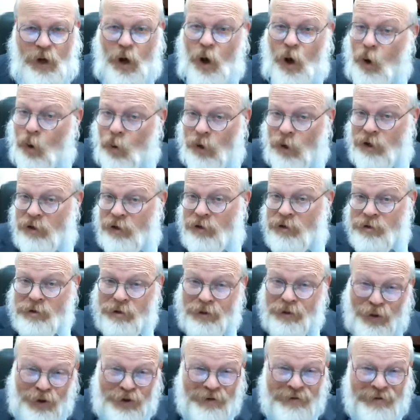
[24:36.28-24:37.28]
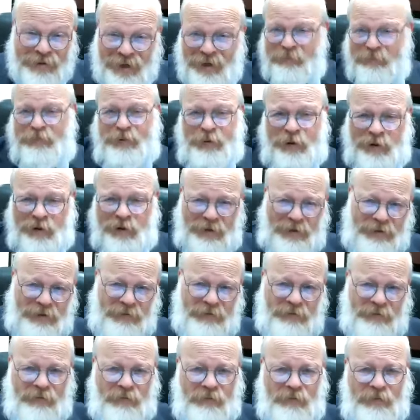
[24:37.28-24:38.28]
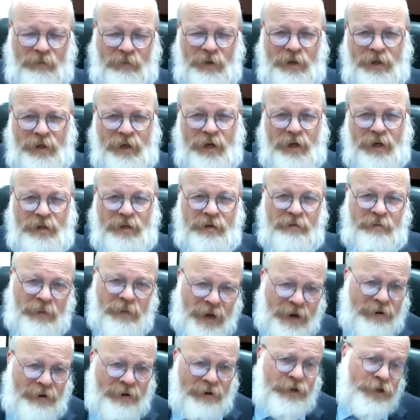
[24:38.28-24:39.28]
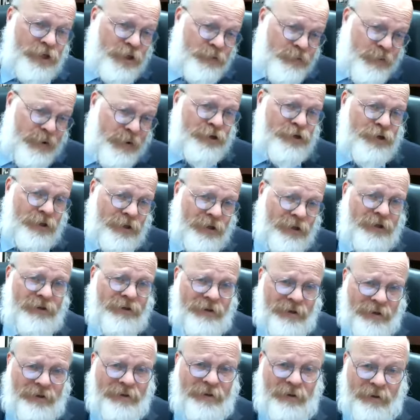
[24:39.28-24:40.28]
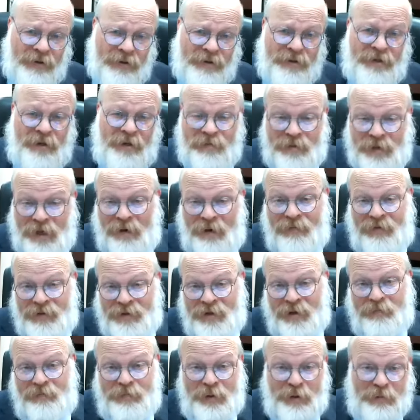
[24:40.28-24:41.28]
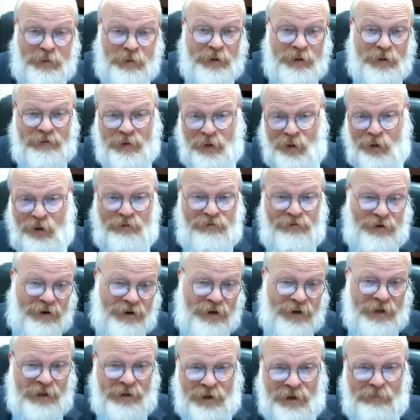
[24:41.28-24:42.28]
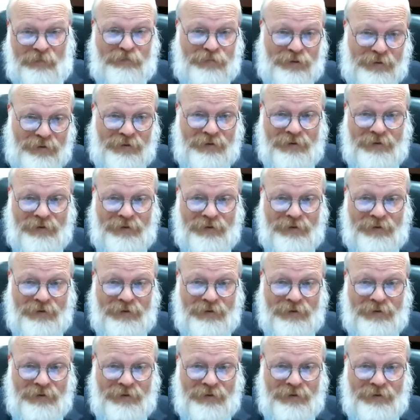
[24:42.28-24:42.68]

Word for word: Always look deeper. And the marriage, especially, you need to look sometimes for some people, you have to look very deep.